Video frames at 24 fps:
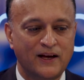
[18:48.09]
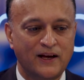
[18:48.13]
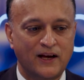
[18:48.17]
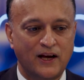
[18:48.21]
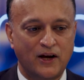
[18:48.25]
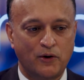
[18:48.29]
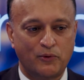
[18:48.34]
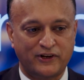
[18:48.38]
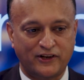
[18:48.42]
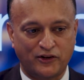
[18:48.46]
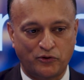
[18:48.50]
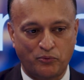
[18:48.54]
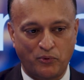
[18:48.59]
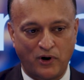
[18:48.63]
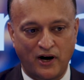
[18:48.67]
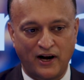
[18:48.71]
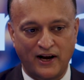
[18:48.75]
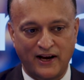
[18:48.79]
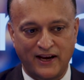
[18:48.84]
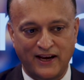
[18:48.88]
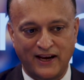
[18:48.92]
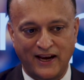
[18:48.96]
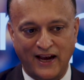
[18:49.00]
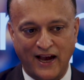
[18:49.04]
Which is
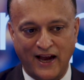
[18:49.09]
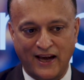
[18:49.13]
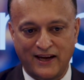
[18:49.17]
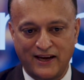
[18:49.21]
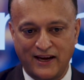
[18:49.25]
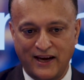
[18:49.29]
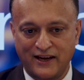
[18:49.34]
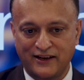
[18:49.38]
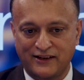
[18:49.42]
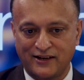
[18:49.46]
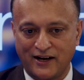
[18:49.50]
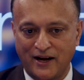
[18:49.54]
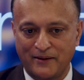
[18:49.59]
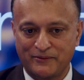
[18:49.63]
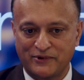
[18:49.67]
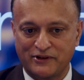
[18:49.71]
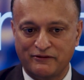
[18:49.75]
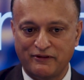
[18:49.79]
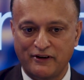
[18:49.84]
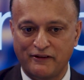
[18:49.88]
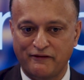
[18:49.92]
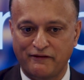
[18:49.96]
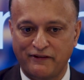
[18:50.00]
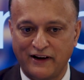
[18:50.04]
why, in times of
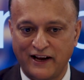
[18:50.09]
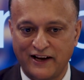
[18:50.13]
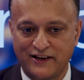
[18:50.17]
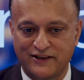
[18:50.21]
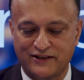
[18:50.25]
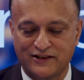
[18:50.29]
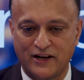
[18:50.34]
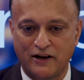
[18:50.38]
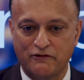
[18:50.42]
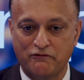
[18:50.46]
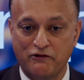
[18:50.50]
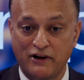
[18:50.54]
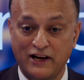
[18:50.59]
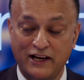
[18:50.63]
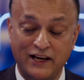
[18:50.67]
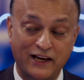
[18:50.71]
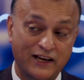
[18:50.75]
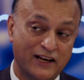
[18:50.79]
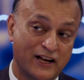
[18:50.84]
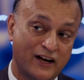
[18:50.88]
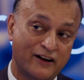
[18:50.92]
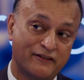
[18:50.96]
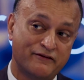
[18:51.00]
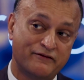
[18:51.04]
inflation, I really
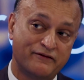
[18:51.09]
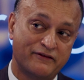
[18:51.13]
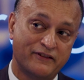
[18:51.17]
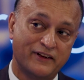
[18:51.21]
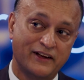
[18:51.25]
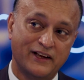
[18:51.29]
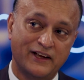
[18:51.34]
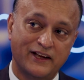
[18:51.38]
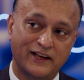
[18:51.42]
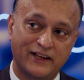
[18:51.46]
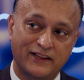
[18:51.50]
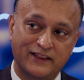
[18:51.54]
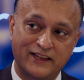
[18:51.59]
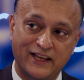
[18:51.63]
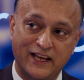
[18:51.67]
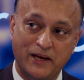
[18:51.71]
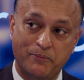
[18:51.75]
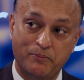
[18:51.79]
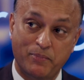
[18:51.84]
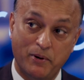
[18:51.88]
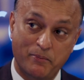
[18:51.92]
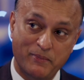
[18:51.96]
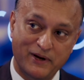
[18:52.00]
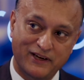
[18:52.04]
love the
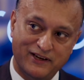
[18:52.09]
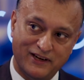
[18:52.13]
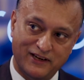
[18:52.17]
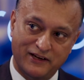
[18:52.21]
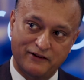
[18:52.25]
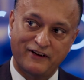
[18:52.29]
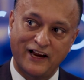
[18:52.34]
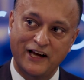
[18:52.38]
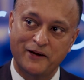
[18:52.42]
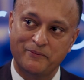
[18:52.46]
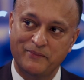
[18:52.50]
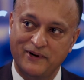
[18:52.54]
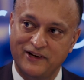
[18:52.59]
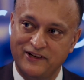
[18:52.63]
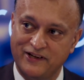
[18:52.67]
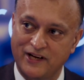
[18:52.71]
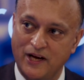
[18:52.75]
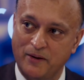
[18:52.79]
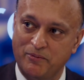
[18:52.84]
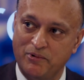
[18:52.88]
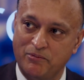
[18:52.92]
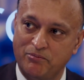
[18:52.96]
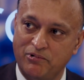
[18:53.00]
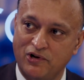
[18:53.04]
permitted development
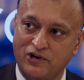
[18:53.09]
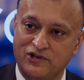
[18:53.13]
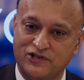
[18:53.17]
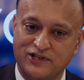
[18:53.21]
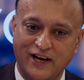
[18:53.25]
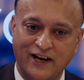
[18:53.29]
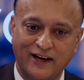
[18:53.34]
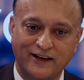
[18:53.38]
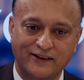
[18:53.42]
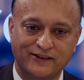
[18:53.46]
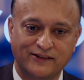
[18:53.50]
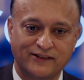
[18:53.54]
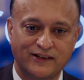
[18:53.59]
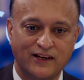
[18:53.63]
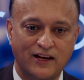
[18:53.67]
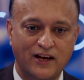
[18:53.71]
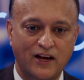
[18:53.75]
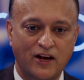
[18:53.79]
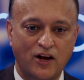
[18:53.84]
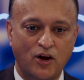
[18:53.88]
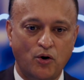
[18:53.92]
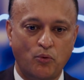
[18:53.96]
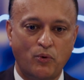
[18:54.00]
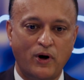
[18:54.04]
type of projects,
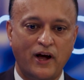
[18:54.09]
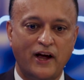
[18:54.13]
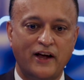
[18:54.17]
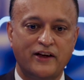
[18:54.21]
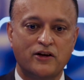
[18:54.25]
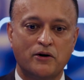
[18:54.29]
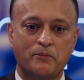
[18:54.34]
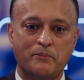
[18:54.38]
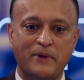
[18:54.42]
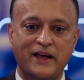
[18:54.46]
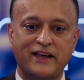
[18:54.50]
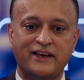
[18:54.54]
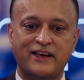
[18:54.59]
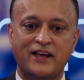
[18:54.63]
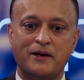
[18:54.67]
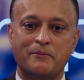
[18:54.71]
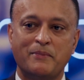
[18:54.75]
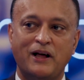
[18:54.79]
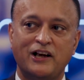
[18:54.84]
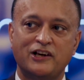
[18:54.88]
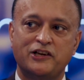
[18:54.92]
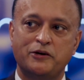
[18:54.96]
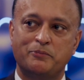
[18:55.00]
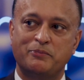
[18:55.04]
where you're making
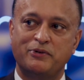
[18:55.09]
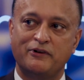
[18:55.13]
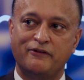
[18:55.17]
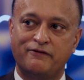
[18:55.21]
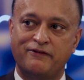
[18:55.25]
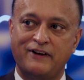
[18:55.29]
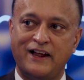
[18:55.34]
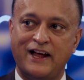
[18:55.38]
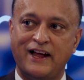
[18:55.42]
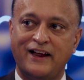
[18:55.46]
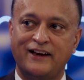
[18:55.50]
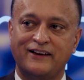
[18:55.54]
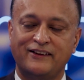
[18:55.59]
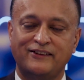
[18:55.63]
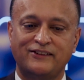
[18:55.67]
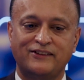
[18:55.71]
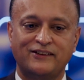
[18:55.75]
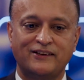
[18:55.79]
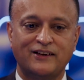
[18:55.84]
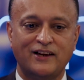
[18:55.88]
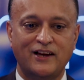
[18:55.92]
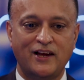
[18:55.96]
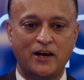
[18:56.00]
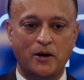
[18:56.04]
multiple flats,
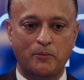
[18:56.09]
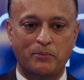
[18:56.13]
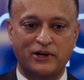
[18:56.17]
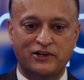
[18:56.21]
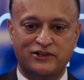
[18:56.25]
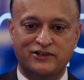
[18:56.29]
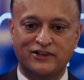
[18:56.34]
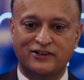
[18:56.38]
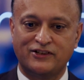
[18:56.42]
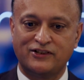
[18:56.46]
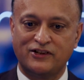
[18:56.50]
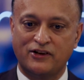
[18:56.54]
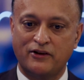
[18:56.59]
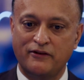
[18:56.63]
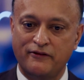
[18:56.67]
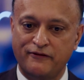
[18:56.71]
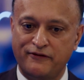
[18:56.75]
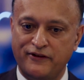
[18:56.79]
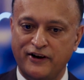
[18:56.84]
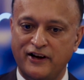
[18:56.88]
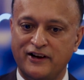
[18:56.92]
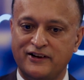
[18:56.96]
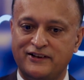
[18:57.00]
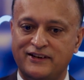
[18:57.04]
but just
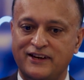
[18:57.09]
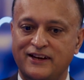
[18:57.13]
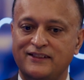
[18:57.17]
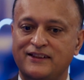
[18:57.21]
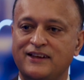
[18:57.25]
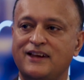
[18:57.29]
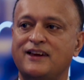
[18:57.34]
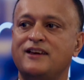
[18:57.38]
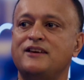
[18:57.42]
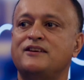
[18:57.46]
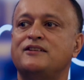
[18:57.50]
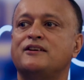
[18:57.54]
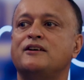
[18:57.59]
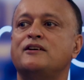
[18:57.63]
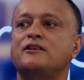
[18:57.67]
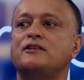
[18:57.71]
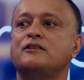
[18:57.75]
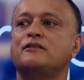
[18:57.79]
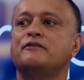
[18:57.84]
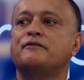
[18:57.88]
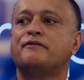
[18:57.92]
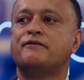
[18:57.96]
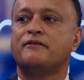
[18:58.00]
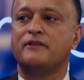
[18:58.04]
converting the
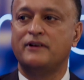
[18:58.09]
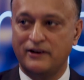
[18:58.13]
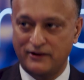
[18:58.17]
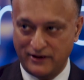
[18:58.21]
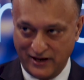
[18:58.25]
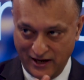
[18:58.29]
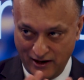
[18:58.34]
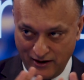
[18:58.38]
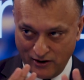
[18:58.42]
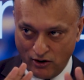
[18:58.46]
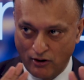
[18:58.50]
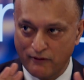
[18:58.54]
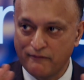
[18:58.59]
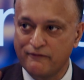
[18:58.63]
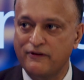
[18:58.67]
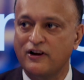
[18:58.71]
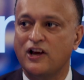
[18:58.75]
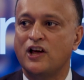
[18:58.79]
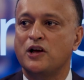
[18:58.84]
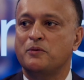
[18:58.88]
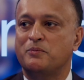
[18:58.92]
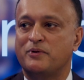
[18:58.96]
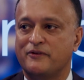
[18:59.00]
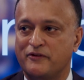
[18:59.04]
internal
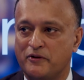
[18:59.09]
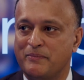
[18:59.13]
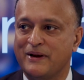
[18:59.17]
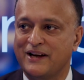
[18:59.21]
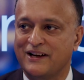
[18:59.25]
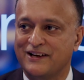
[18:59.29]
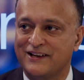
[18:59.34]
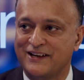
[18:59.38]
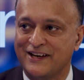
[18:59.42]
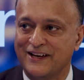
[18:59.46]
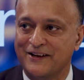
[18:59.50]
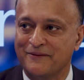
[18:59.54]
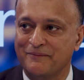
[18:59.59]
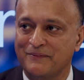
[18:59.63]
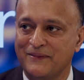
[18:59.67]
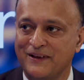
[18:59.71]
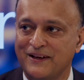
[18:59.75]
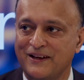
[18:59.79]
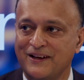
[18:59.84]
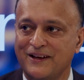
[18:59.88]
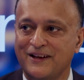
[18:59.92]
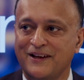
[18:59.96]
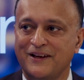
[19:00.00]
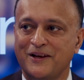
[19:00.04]
envelope of a building,
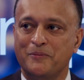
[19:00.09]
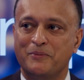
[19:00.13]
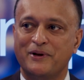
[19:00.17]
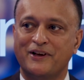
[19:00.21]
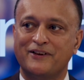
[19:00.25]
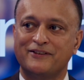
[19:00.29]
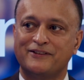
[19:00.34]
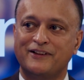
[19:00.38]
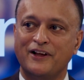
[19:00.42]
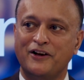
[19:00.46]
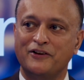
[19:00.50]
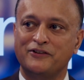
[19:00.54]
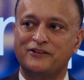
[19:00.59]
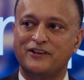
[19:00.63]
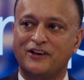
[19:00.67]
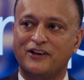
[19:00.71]
because those are